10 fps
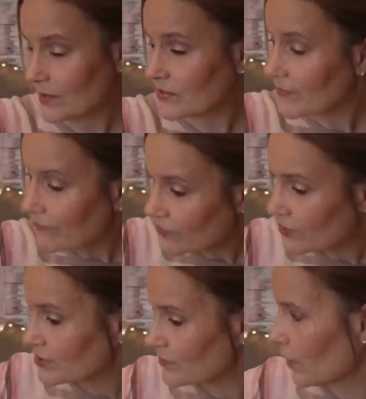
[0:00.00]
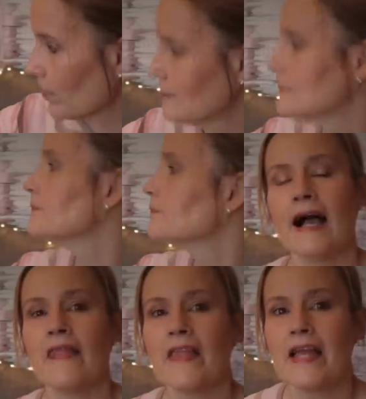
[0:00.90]
that was my first one.
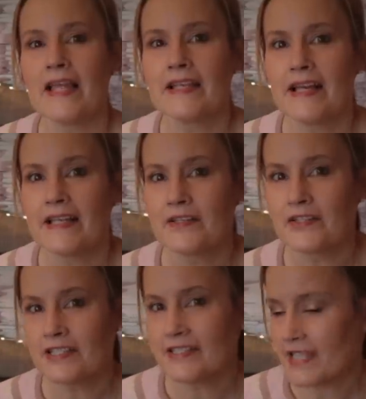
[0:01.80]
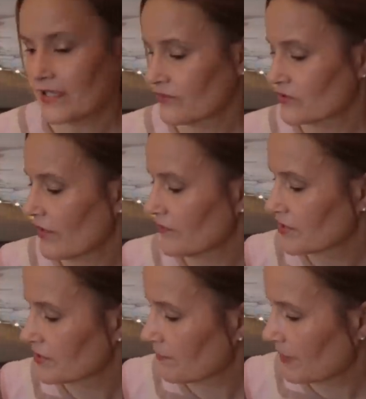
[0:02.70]
And then another
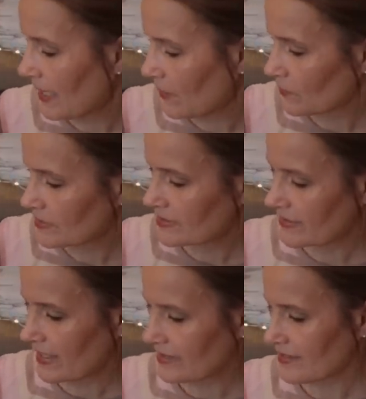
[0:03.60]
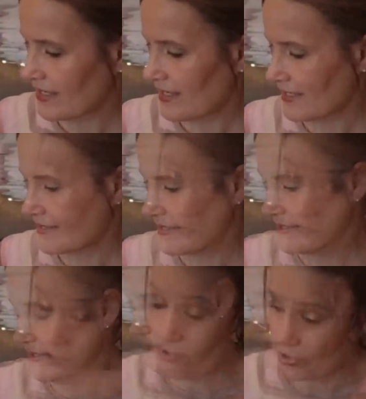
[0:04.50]
self-drafted blouse that I
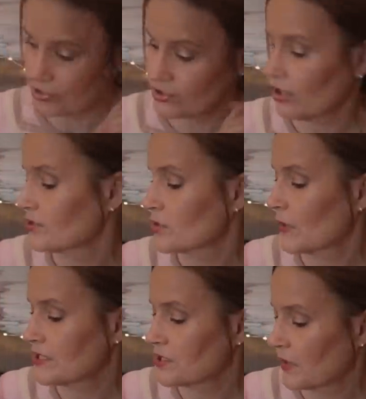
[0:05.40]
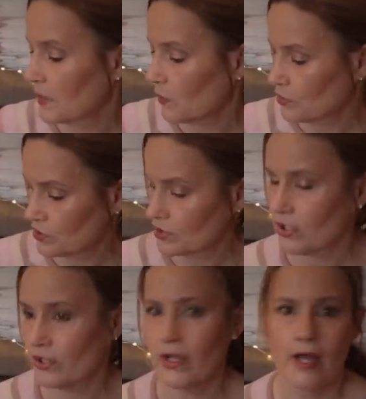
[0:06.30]
did, year just gone, 2021 just
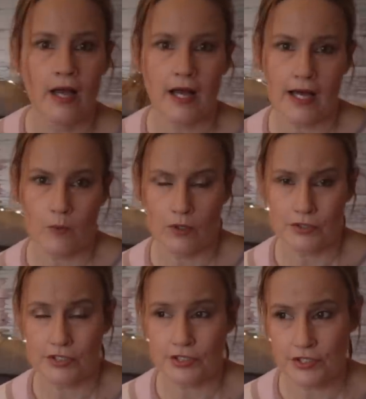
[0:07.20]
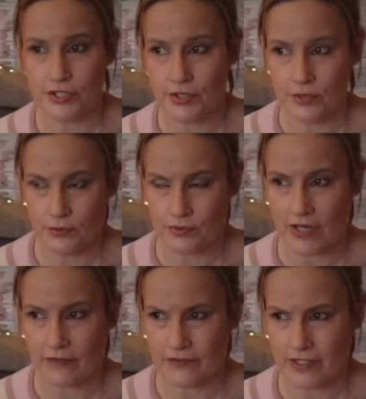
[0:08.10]
gone, I wanted to
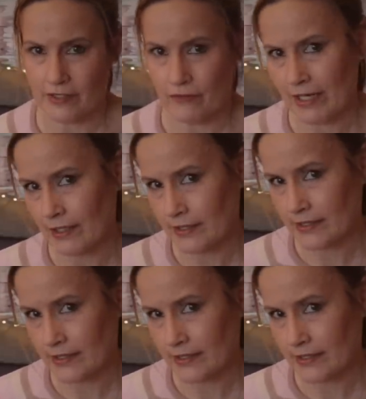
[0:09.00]
draft a raglan